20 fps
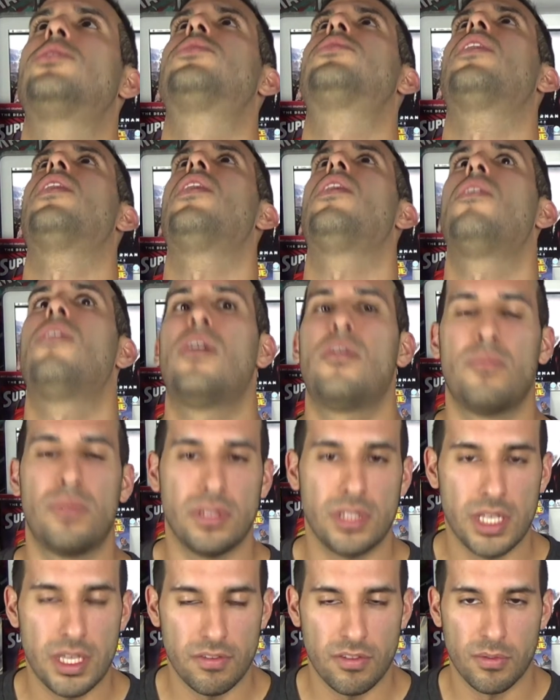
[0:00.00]
so
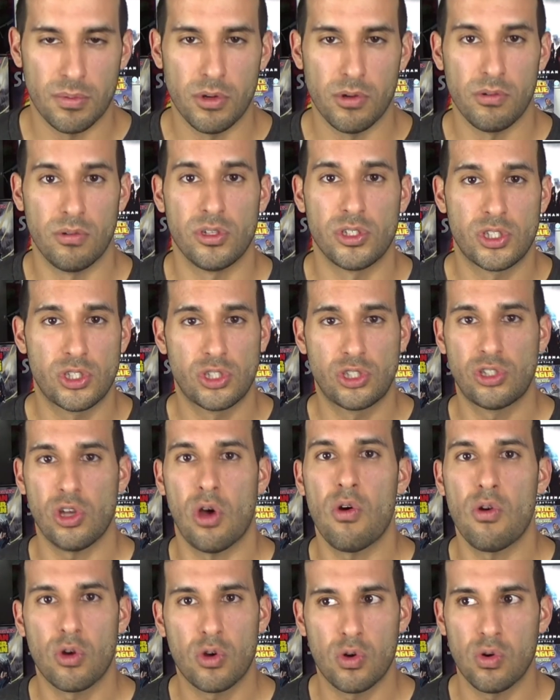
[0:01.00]
unbelievable. It was
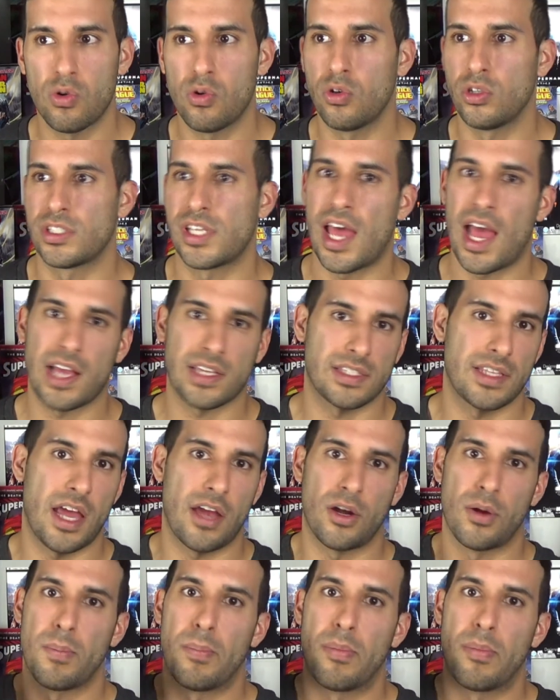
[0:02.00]
so cool. Zack Snyder